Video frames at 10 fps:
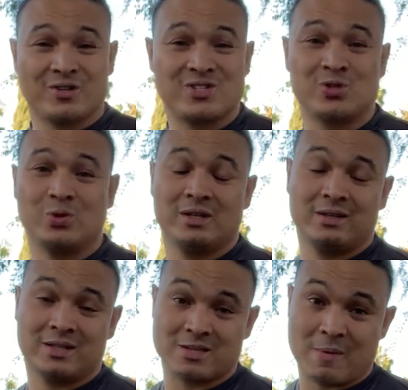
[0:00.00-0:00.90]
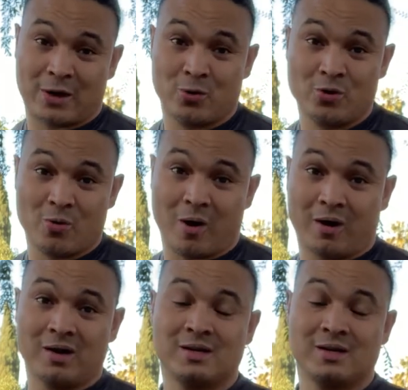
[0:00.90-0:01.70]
student. It doesn't matter who you are.